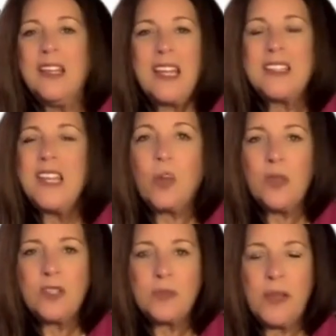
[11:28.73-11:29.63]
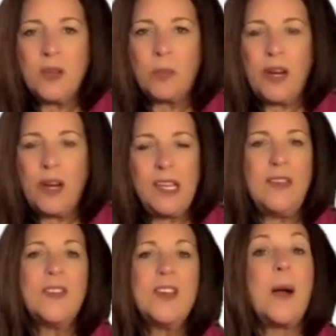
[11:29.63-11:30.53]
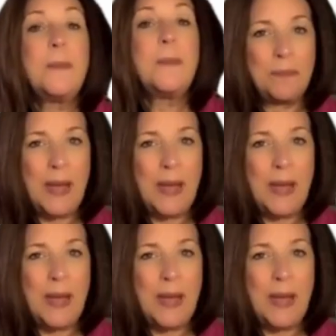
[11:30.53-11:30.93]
that's not going to make or break even coming